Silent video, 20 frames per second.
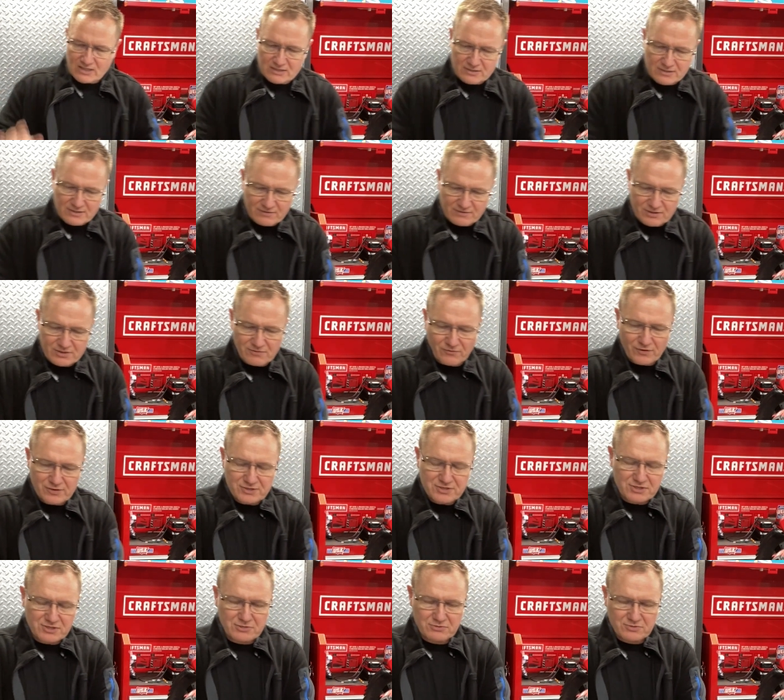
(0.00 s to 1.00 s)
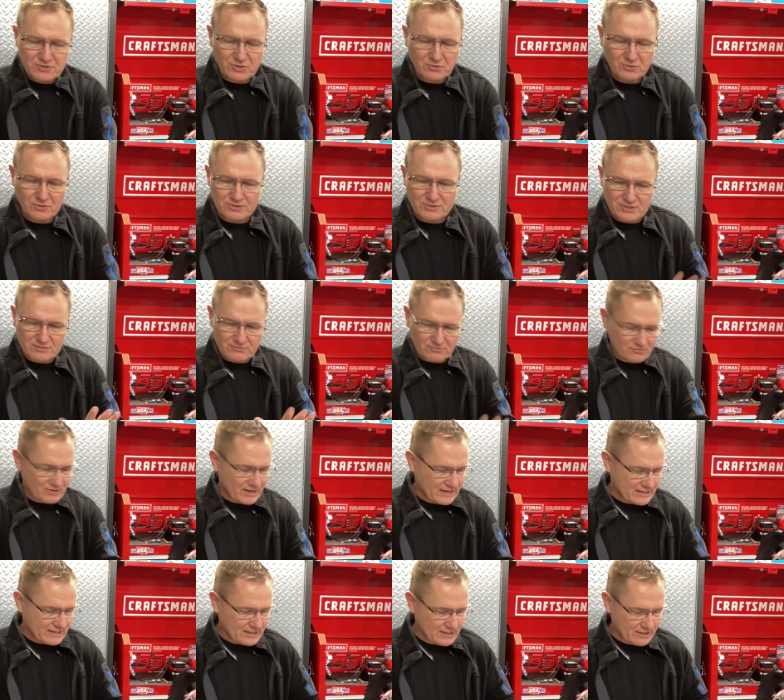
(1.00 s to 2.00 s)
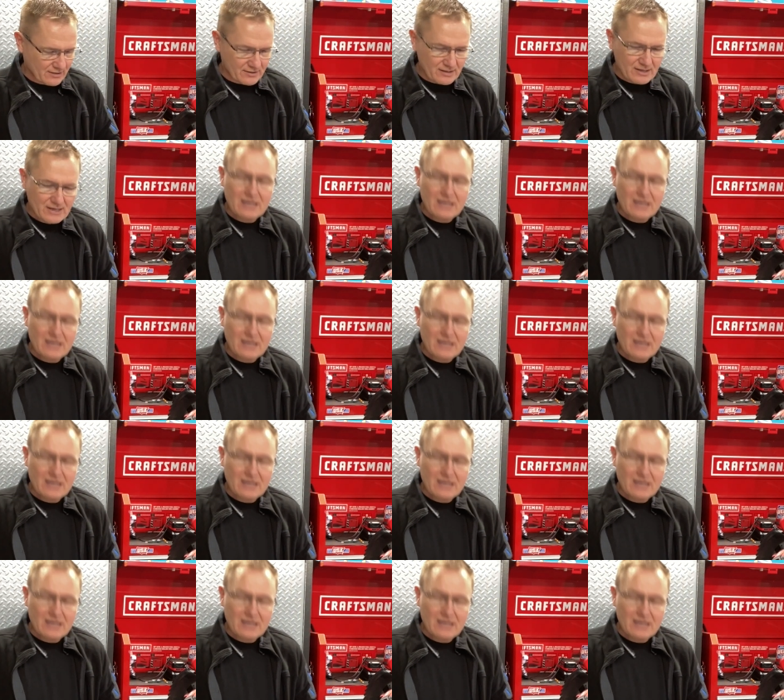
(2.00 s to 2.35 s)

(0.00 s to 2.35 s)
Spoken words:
the first two tools right here.